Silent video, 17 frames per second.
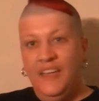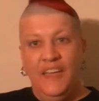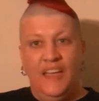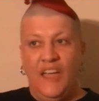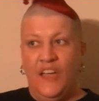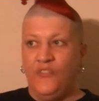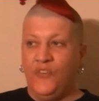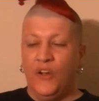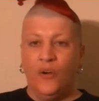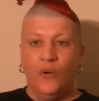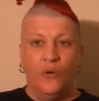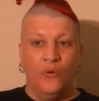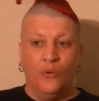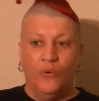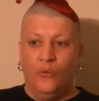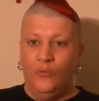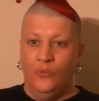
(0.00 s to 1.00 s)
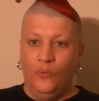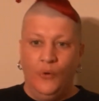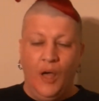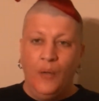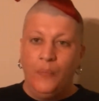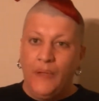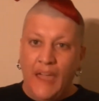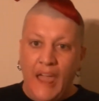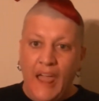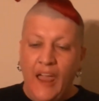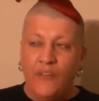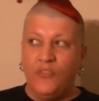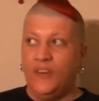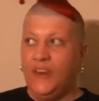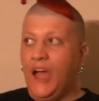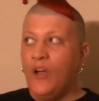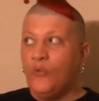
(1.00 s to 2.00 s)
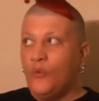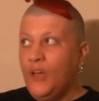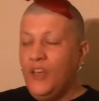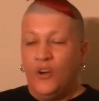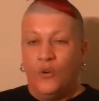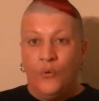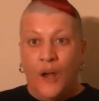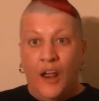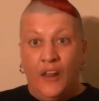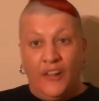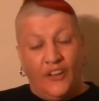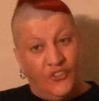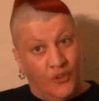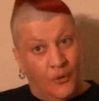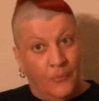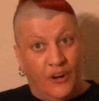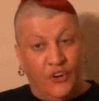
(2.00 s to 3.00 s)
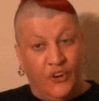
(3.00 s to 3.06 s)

If you're well-behaved and not running around like somebody